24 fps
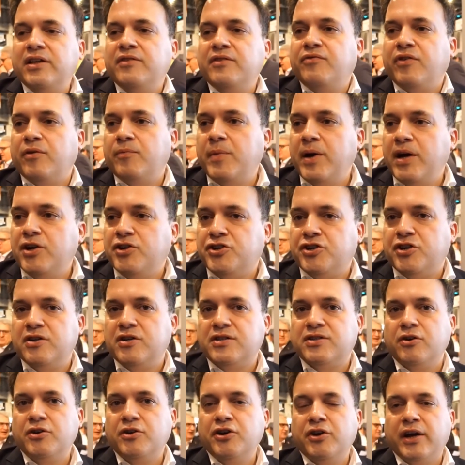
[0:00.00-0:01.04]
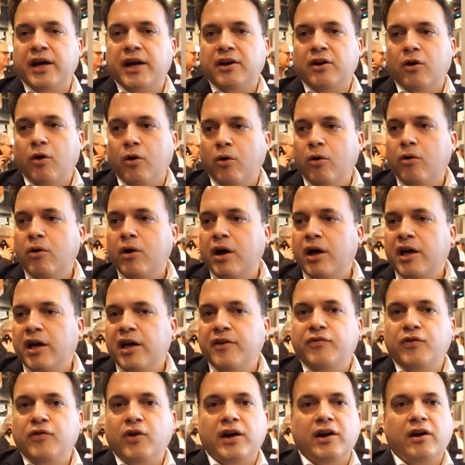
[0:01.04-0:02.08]
information, so you can know
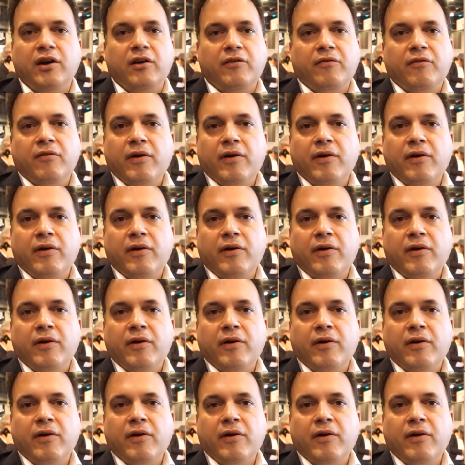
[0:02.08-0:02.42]
if you're in a